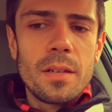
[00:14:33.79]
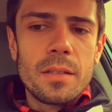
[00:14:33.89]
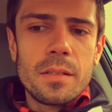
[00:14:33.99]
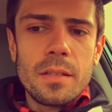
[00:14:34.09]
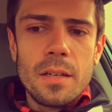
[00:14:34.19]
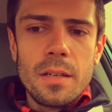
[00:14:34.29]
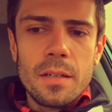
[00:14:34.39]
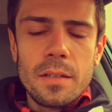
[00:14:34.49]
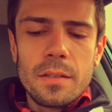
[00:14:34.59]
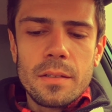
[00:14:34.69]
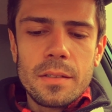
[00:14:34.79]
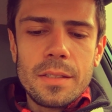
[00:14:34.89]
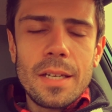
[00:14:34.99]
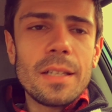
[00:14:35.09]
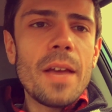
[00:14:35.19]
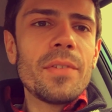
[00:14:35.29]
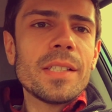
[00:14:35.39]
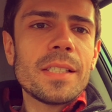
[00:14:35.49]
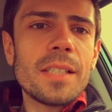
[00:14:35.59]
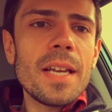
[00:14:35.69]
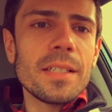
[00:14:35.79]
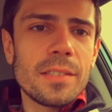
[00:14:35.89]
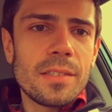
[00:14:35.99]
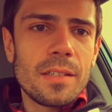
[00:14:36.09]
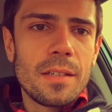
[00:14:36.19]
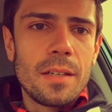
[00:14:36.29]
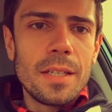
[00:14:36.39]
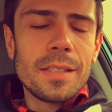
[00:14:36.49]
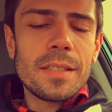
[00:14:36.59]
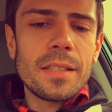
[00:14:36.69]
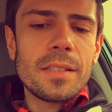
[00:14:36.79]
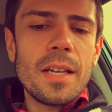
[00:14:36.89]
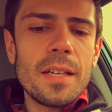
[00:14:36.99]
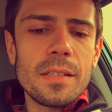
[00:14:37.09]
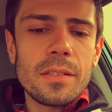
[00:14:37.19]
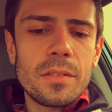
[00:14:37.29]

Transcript: It's, uh, let's see, 11 states in six days.